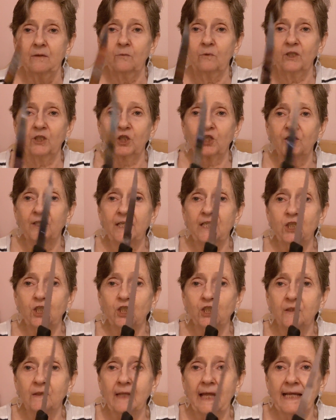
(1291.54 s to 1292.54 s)
which these
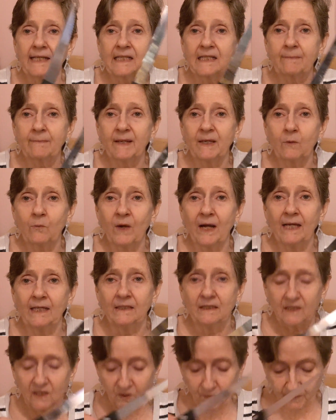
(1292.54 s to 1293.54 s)
should last me a
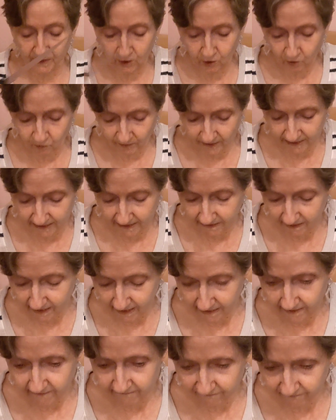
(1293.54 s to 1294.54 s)
while because we don't eat a
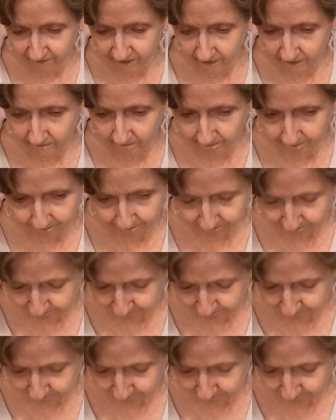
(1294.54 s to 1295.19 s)
lot of, um,